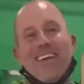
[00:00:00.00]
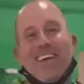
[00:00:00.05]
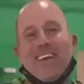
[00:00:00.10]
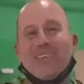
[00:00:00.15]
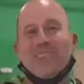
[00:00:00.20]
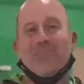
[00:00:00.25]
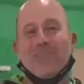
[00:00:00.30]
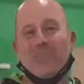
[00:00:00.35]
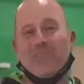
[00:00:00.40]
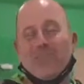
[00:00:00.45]

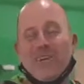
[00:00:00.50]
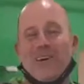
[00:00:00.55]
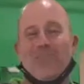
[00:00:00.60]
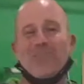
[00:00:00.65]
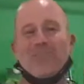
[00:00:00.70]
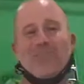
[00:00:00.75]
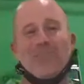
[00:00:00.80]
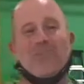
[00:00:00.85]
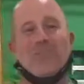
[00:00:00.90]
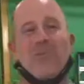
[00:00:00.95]
in
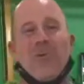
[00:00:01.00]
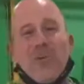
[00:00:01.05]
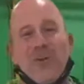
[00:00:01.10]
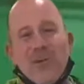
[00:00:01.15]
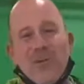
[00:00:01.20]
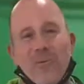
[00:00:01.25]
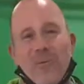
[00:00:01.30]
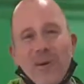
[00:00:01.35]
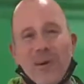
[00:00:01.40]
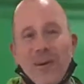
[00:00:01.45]

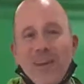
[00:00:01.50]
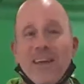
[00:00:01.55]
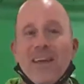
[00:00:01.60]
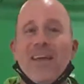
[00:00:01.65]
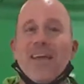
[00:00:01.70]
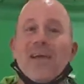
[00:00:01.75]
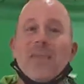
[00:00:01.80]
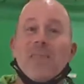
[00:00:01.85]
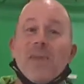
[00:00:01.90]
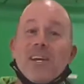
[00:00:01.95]
2021.
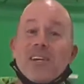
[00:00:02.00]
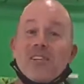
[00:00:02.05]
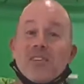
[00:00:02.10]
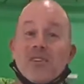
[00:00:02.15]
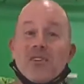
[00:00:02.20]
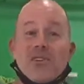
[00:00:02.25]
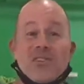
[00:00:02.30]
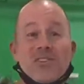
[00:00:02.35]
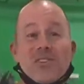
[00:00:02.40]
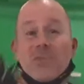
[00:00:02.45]
Make
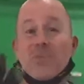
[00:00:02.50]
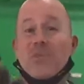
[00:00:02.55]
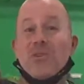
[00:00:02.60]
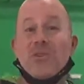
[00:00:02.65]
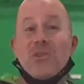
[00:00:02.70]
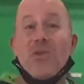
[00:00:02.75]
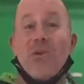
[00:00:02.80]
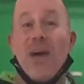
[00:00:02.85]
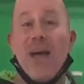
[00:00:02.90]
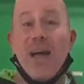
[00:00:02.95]
sure to
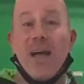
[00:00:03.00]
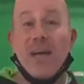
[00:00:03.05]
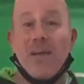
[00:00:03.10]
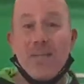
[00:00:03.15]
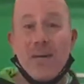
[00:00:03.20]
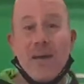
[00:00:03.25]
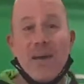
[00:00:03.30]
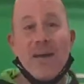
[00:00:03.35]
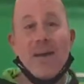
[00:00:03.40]
subscribe,